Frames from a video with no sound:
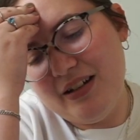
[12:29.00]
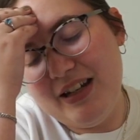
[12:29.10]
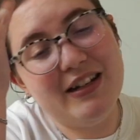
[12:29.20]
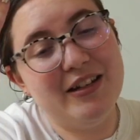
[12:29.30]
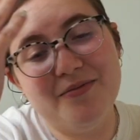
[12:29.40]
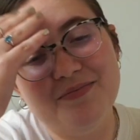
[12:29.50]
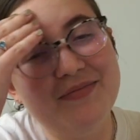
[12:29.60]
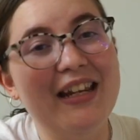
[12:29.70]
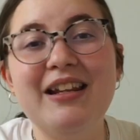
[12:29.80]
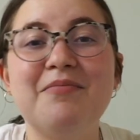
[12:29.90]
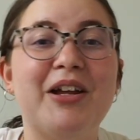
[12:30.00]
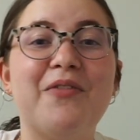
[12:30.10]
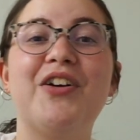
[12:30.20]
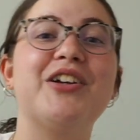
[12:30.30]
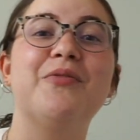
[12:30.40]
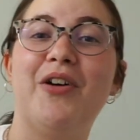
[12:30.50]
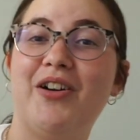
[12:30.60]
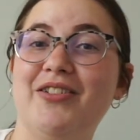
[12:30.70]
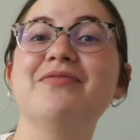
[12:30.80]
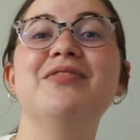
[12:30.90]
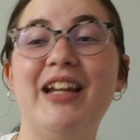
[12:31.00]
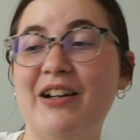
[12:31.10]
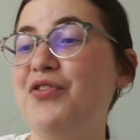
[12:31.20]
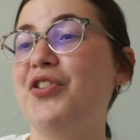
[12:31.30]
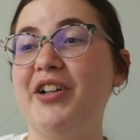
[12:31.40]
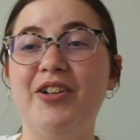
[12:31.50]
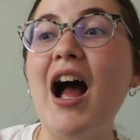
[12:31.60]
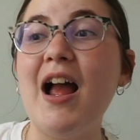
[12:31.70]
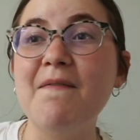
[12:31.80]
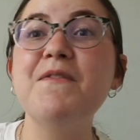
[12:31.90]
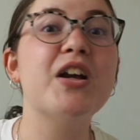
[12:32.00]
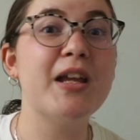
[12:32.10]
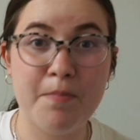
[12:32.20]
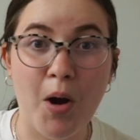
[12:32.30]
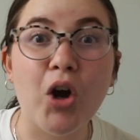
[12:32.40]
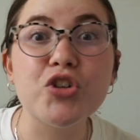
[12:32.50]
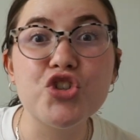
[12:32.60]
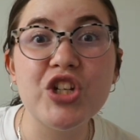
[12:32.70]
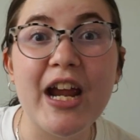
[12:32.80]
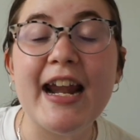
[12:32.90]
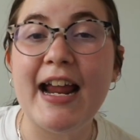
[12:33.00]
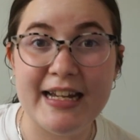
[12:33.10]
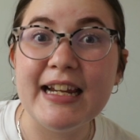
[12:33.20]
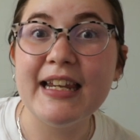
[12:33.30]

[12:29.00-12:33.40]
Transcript: Need him. Need him like water. Like for real. I'm fucking parched and I need